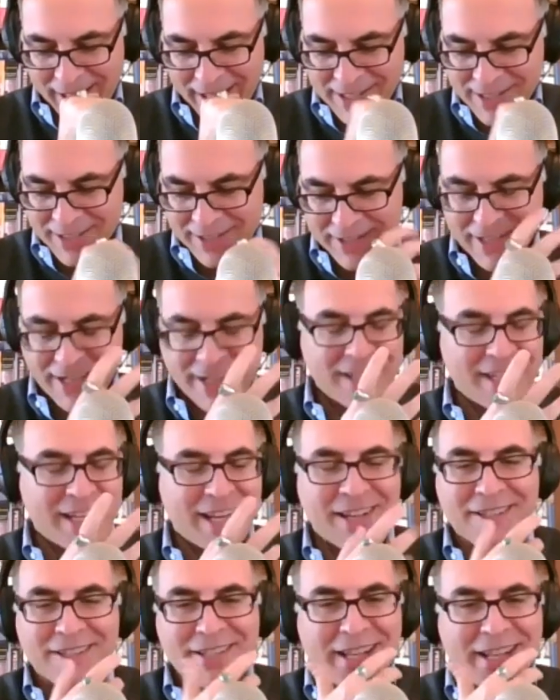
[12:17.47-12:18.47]
Is there anything
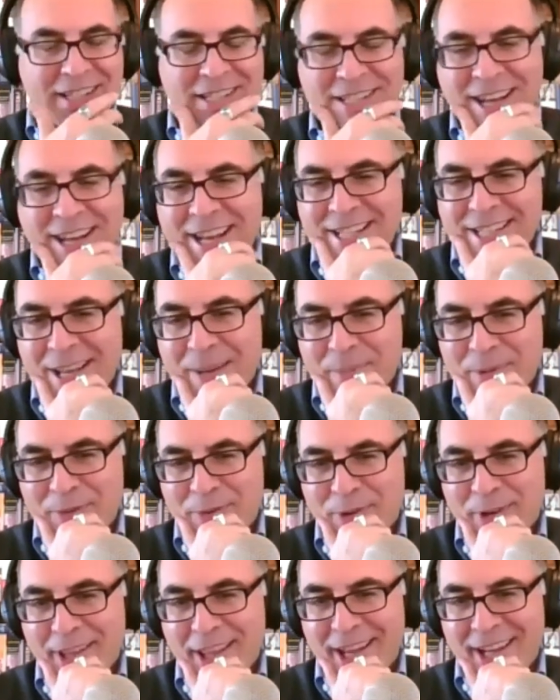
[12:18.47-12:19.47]
else that stands out
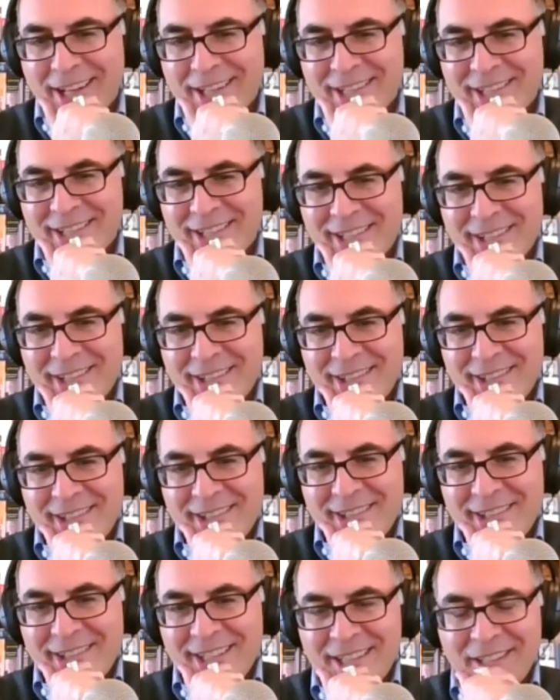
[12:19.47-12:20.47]
before that
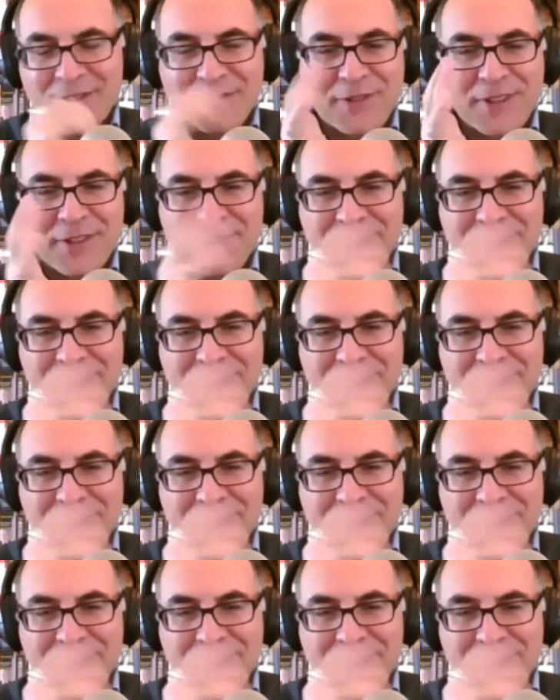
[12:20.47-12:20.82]
in the